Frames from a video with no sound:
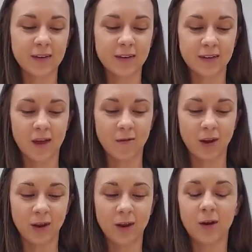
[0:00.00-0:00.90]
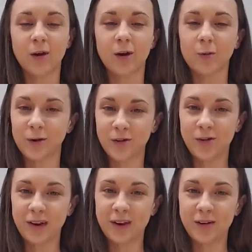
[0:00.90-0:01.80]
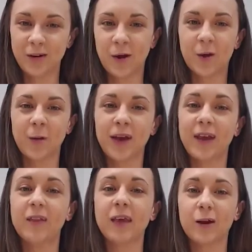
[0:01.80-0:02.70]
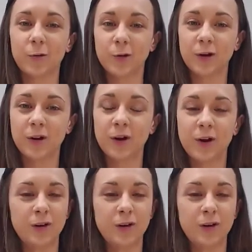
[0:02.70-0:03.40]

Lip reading: and 7 are what you need to know in that order.